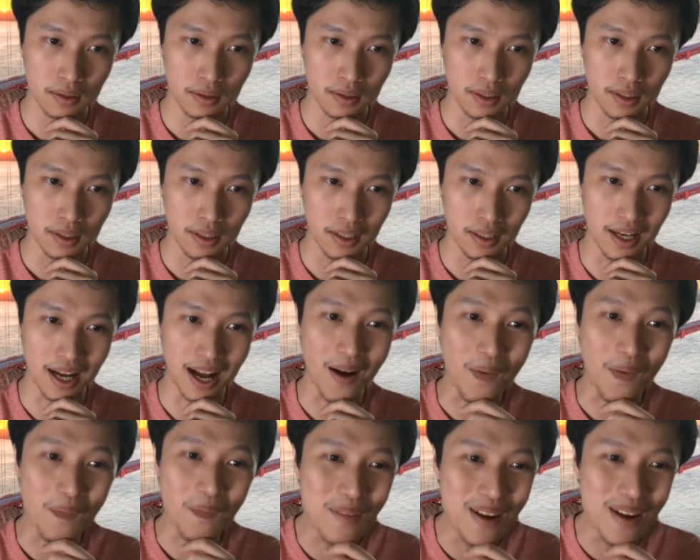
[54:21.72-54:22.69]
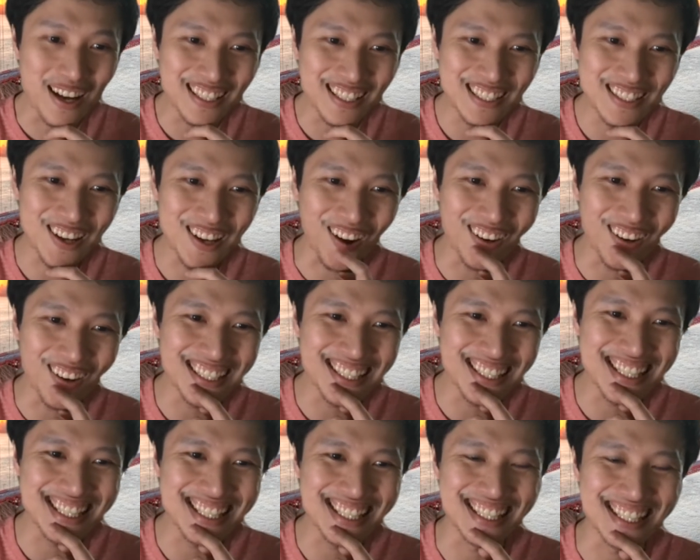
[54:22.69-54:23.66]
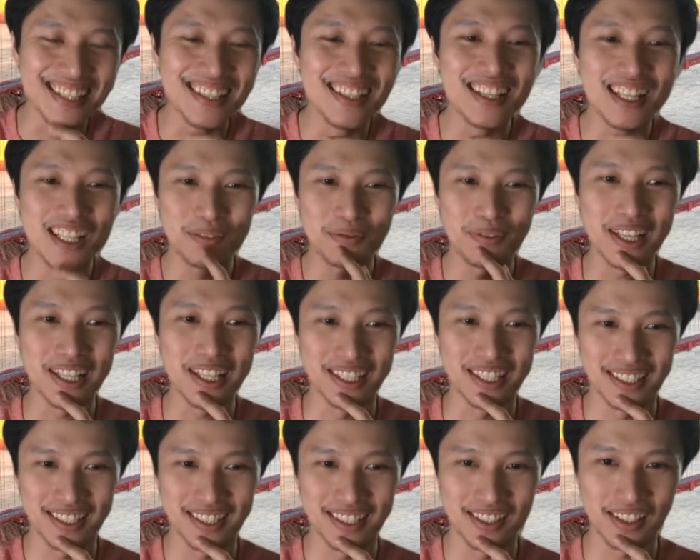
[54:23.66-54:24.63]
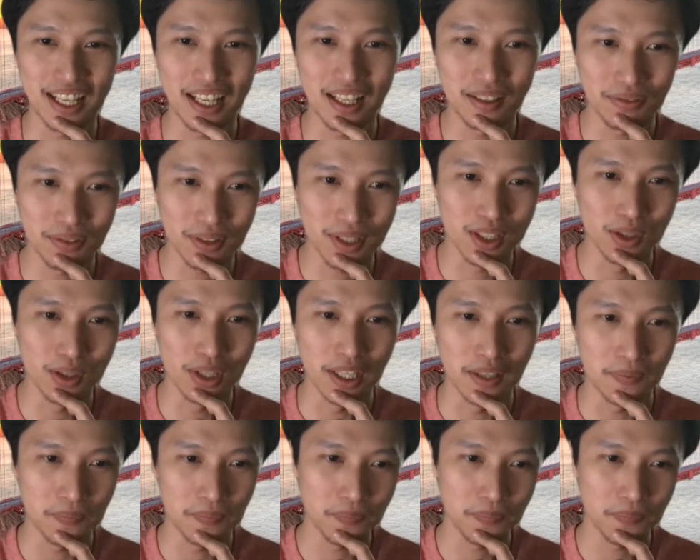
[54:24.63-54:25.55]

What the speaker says: How many dollars is it? It's free, okay, for student.